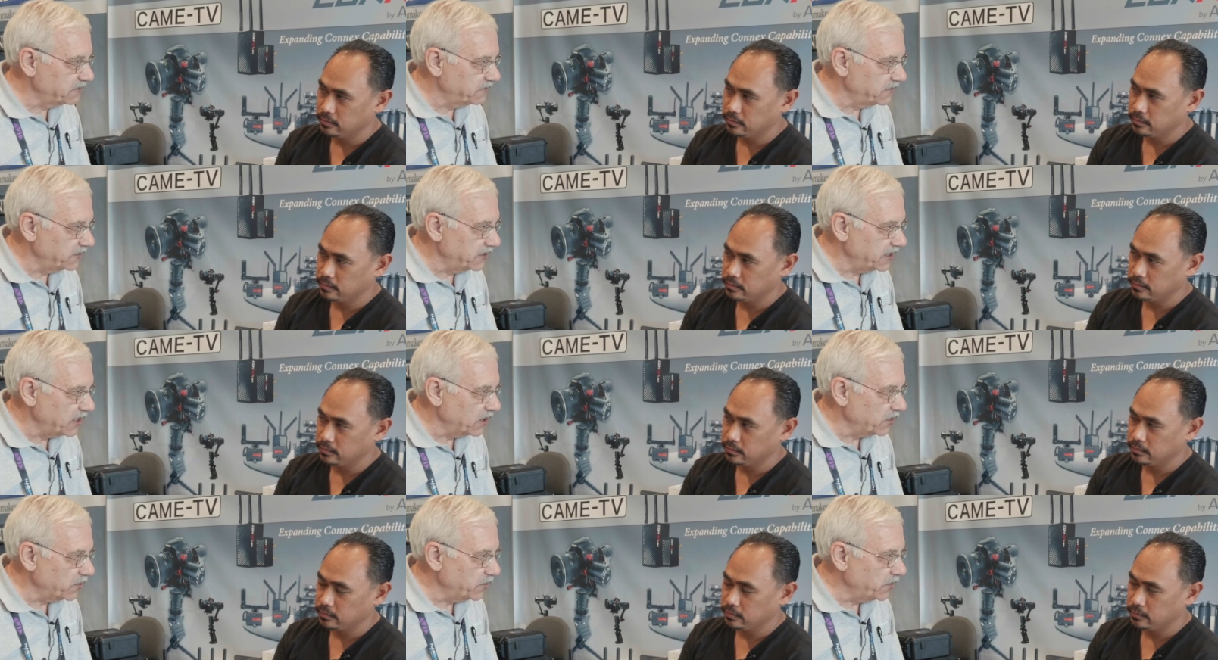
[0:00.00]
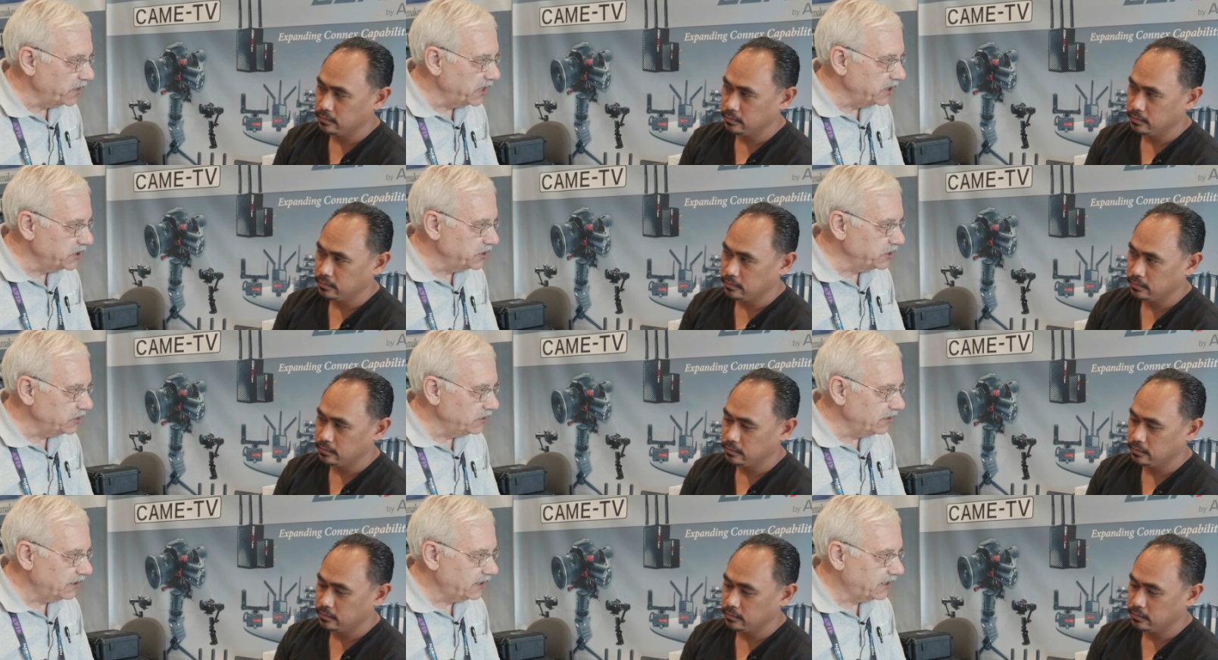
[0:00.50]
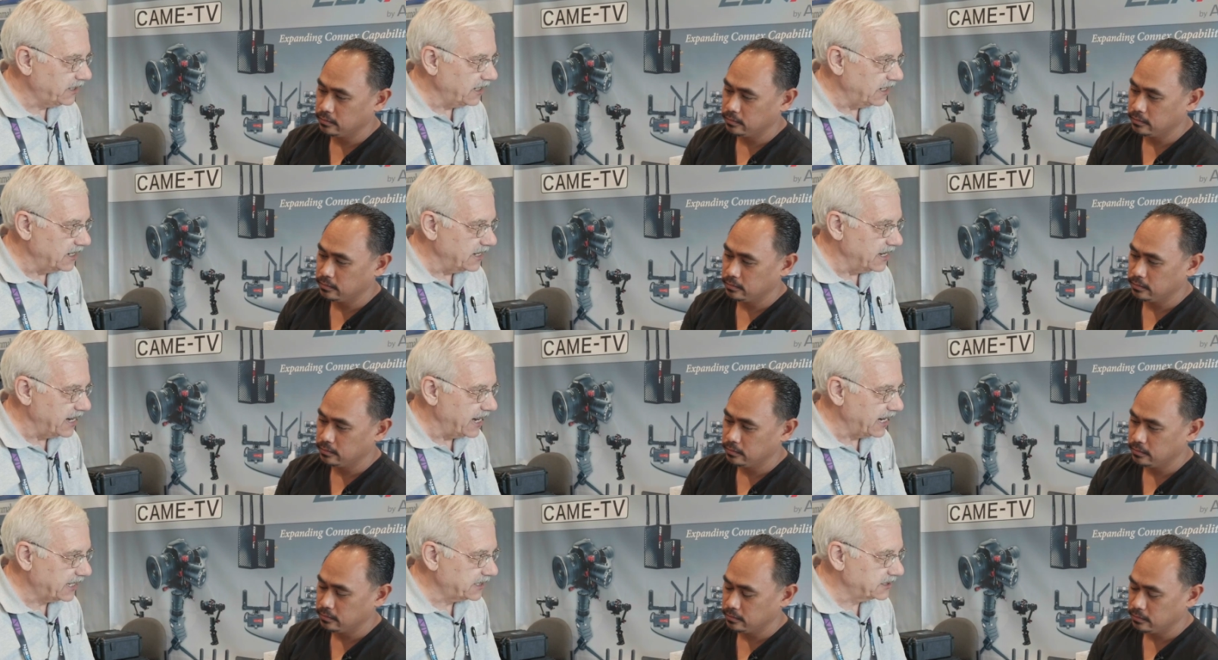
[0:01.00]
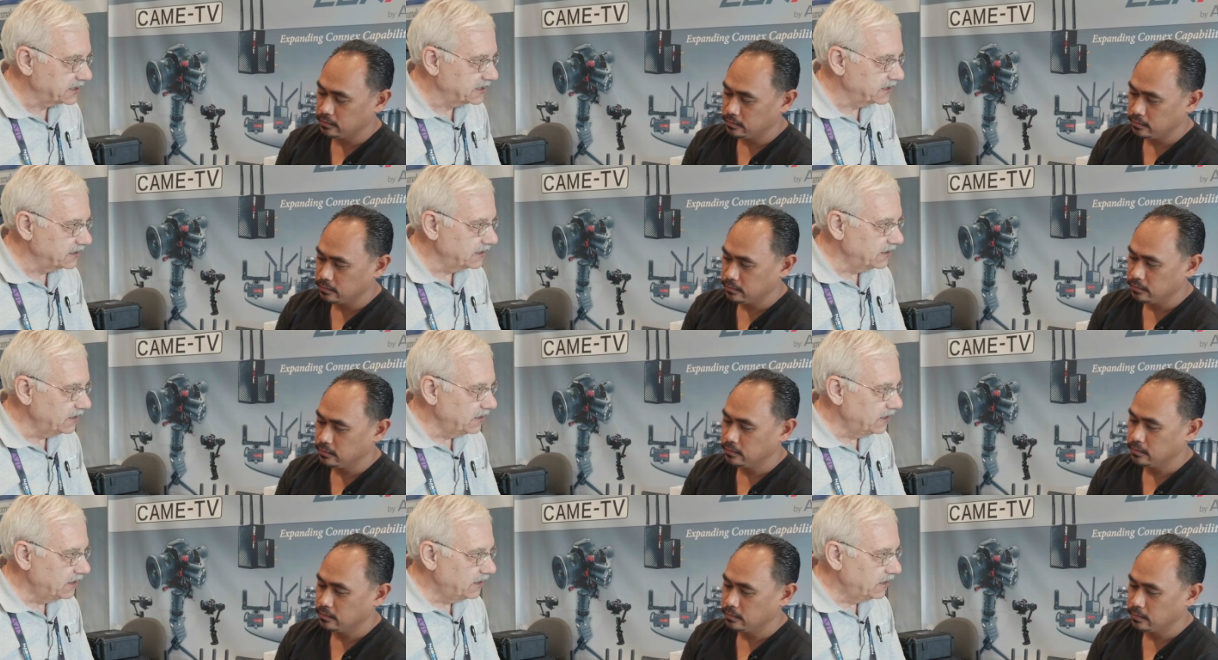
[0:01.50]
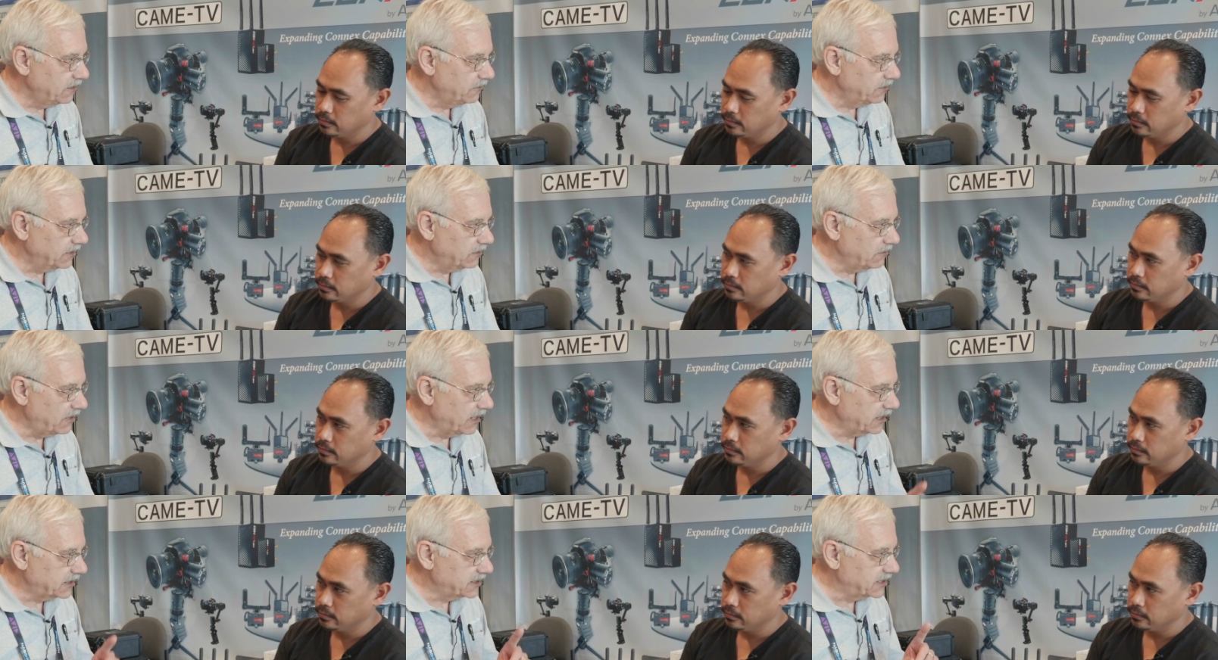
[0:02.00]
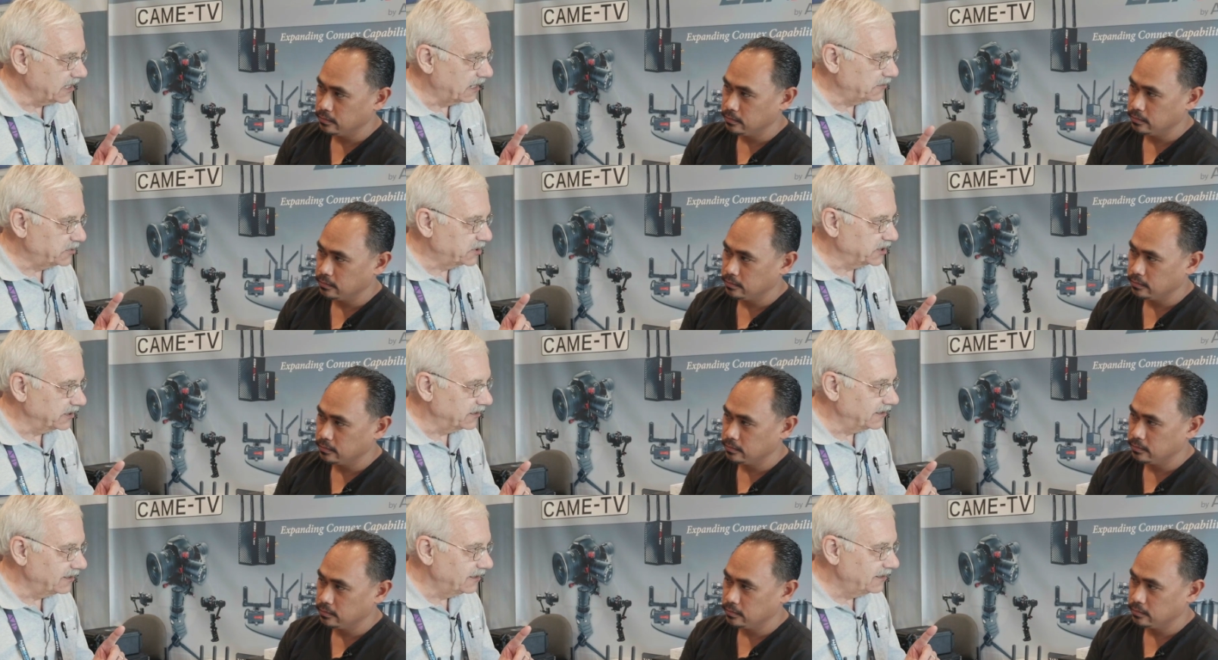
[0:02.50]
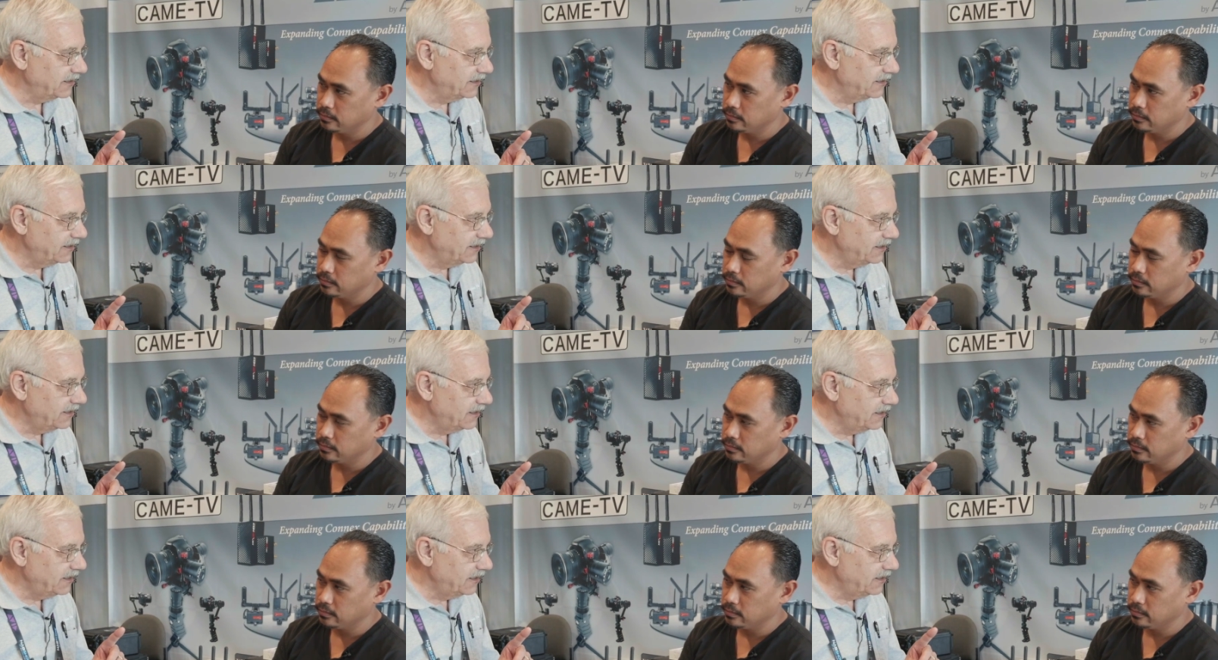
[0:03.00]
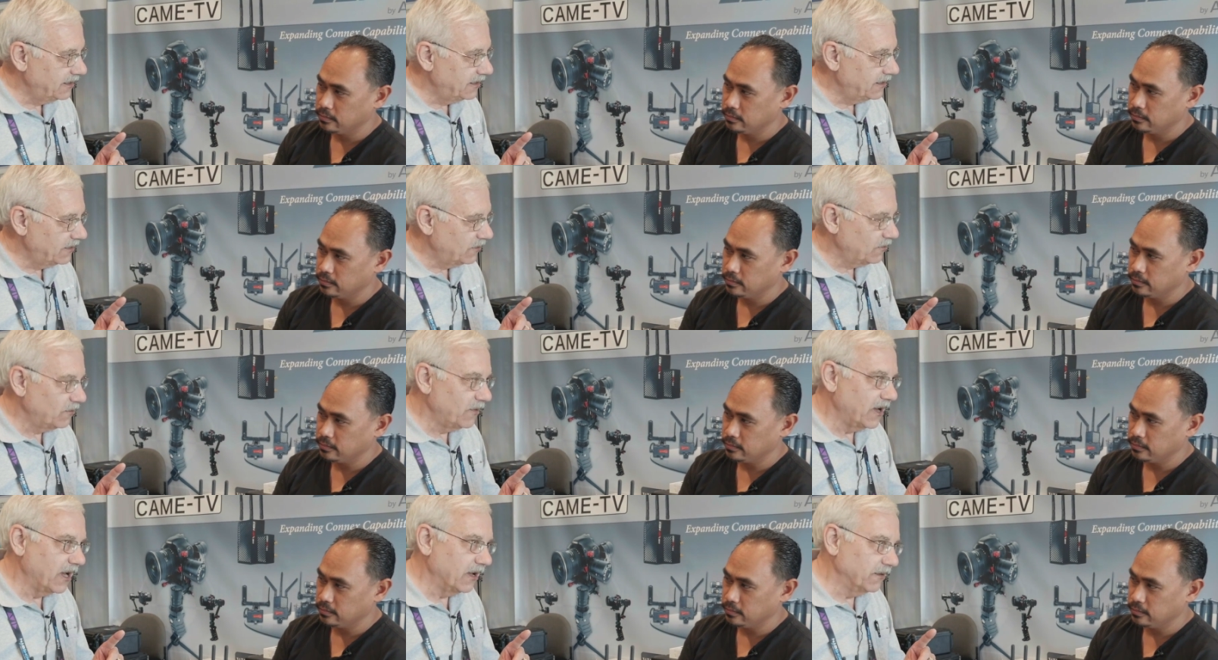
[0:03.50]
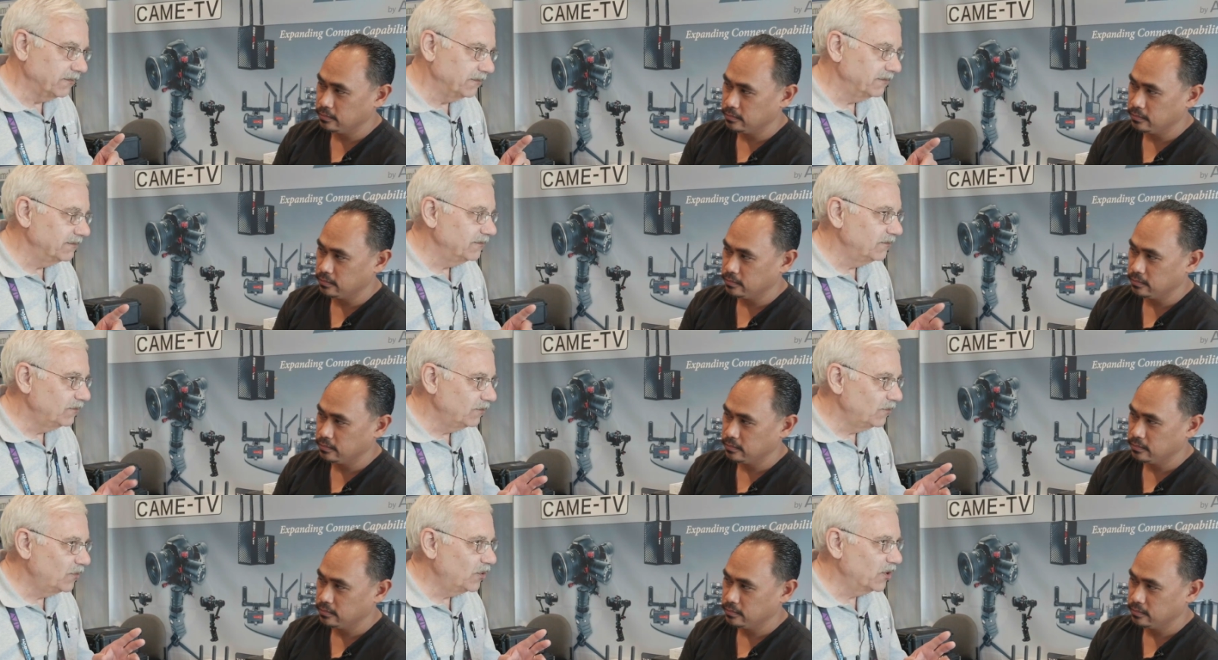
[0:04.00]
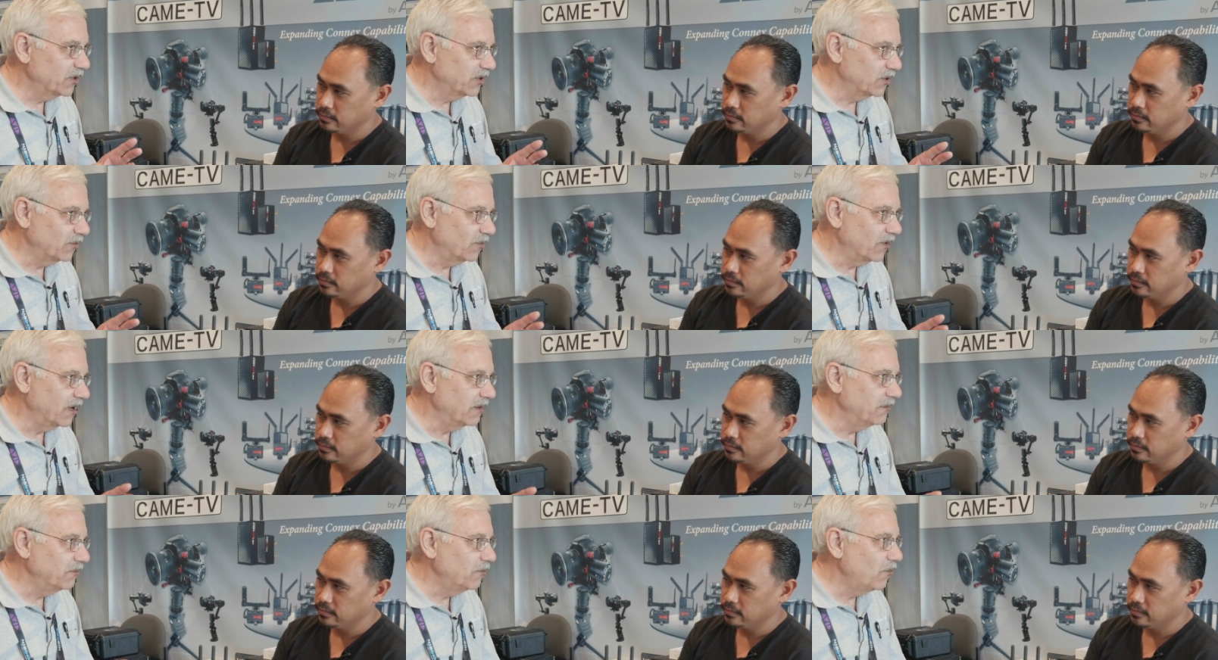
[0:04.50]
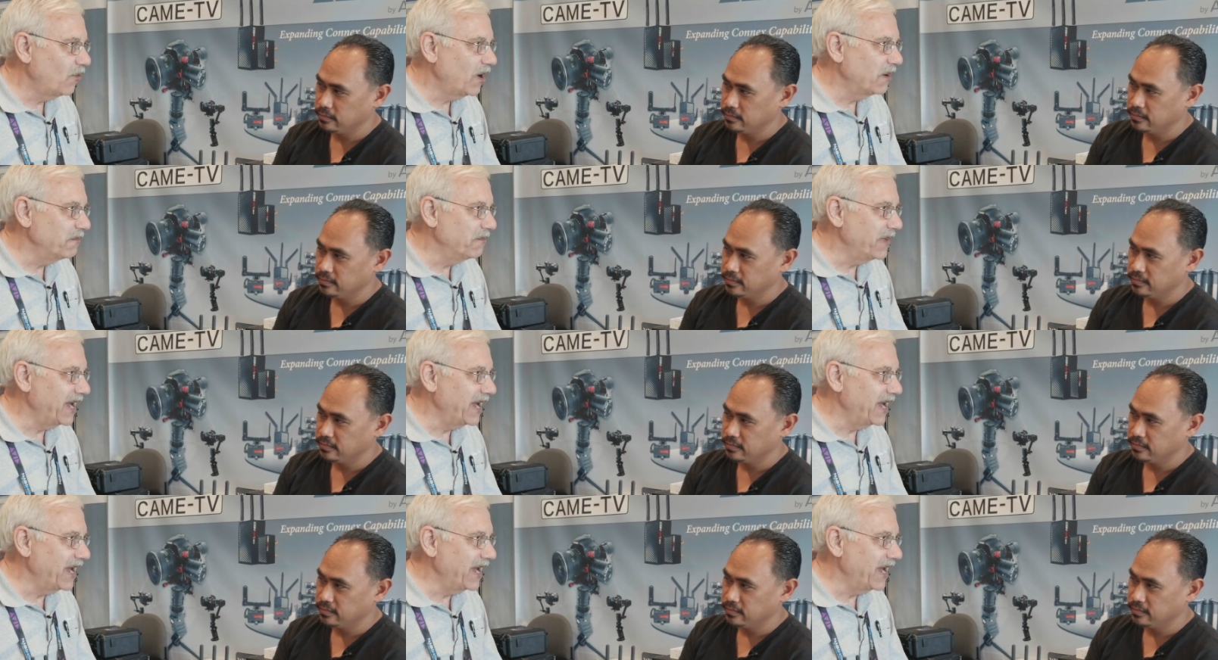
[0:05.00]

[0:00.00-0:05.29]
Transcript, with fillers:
Speaker 1: for the original Connex, with one exception. Well, one